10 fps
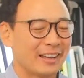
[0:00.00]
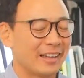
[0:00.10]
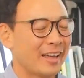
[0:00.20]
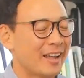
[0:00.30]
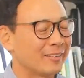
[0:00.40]

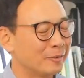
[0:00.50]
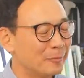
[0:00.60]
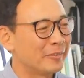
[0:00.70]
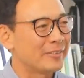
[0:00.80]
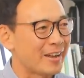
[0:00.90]
I had a little
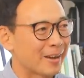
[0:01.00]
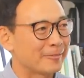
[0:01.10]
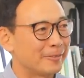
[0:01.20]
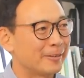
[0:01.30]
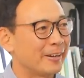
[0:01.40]
bit of a knack
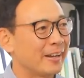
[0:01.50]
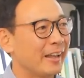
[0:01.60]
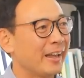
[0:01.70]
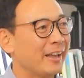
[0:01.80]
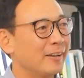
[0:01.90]
for it,
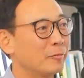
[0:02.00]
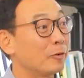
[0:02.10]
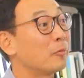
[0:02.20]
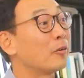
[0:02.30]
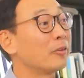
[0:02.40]
and more
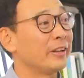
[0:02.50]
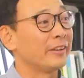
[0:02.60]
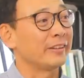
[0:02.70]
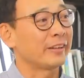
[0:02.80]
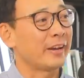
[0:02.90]
importantly, I
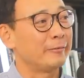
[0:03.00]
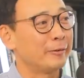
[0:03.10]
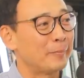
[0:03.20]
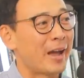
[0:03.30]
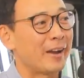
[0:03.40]
think I had a
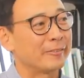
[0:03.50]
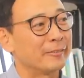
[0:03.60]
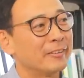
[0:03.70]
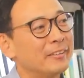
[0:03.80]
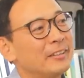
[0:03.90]
real
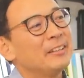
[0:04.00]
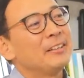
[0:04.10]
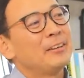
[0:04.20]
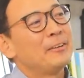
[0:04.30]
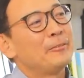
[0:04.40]
passion.
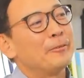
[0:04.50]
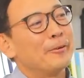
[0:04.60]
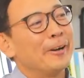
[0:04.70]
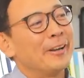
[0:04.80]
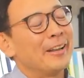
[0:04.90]
That's awesome
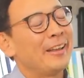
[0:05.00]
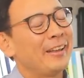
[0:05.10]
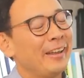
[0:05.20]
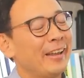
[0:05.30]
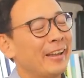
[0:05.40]
for it.
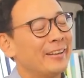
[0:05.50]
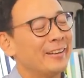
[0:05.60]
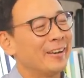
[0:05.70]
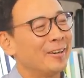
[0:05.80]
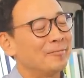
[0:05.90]
And
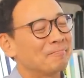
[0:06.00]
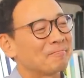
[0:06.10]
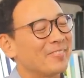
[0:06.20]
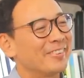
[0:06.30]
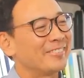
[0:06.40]
um,
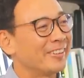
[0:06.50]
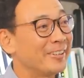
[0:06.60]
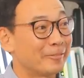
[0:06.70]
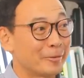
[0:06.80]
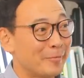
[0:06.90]
the
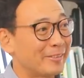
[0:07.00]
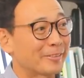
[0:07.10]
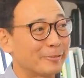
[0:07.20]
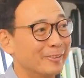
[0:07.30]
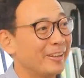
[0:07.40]
study of
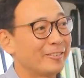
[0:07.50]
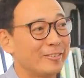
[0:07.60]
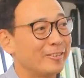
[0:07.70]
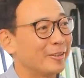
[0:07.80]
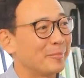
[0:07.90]
romantic
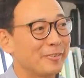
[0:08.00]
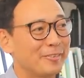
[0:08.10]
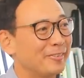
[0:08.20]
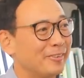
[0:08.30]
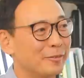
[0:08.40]

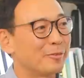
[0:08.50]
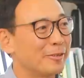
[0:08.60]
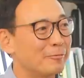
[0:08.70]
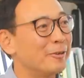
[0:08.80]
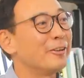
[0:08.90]
relationships is
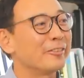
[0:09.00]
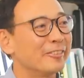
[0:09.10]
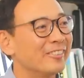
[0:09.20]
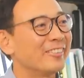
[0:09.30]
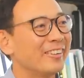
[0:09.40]
pretty
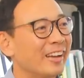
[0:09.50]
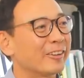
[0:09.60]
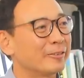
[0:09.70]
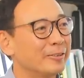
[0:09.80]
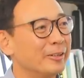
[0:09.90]
recent
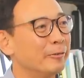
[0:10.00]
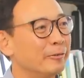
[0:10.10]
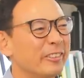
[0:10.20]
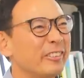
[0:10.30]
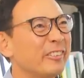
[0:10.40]
actually. It was
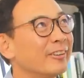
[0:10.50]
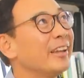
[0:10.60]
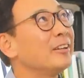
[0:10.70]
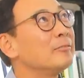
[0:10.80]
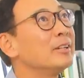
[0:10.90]
just in the
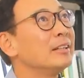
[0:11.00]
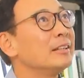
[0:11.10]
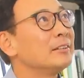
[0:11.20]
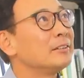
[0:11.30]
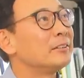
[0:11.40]
late
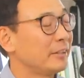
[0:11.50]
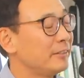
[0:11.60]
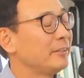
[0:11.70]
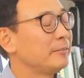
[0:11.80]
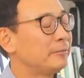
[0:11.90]

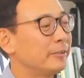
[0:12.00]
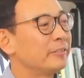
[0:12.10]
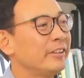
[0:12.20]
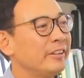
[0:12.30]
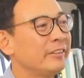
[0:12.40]

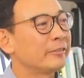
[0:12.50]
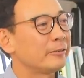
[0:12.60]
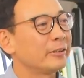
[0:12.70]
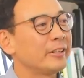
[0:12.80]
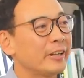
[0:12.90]
1950s,
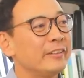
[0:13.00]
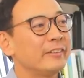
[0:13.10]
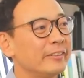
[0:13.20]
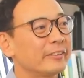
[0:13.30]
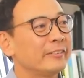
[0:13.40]
early
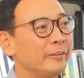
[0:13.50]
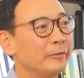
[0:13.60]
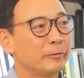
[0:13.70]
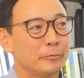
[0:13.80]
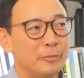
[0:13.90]

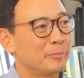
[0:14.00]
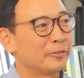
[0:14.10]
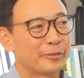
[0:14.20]
1960s when people